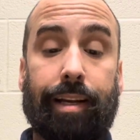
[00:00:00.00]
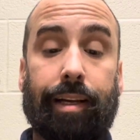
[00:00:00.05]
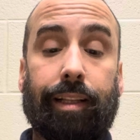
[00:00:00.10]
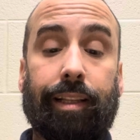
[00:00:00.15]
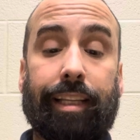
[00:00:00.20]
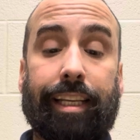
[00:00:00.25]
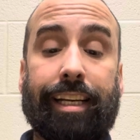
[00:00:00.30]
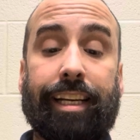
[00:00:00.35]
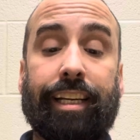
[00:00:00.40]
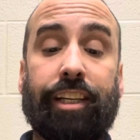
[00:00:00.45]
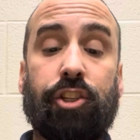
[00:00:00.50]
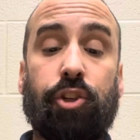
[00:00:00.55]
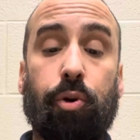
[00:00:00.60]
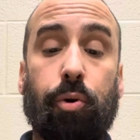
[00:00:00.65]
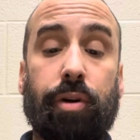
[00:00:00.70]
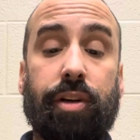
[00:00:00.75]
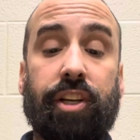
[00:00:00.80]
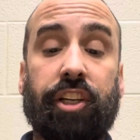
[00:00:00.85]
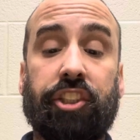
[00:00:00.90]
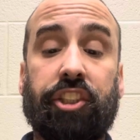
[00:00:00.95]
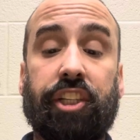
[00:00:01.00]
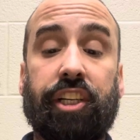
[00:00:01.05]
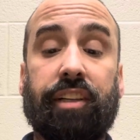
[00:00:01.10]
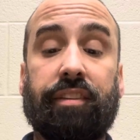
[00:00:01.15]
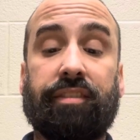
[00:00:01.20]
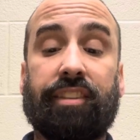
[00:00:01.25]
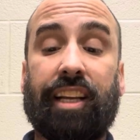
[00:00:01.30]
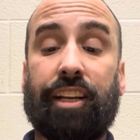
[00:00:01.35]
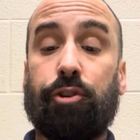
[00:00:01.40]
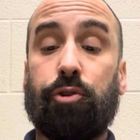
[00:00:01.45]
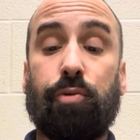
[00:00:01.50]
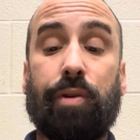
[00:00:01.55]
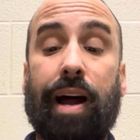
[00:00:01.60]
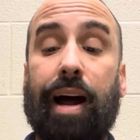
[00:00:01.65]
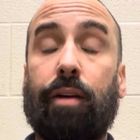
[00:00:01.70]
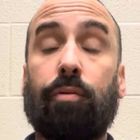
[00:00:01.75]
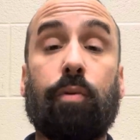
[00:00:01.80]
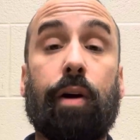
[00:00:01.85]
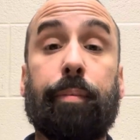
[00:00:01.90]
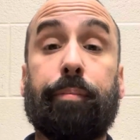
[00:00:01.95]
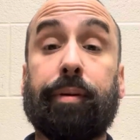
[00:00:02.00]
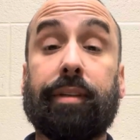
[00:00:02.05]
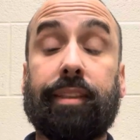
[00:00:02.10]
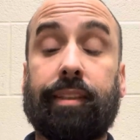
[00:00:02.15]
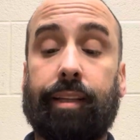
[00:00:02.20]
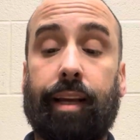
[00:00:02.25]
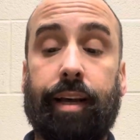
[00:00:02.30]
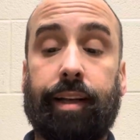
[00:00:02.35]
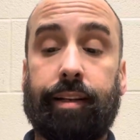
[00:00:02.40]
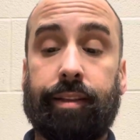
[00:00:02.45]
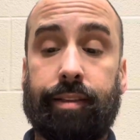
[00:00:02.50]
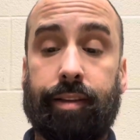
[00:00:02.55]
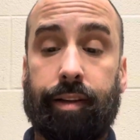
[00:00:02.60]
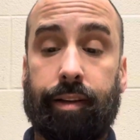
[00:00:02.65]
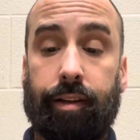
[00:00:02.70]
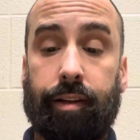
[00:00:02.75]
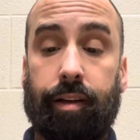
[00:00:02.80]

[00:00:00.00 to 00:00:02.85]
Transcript: leading to initiatives that do not represent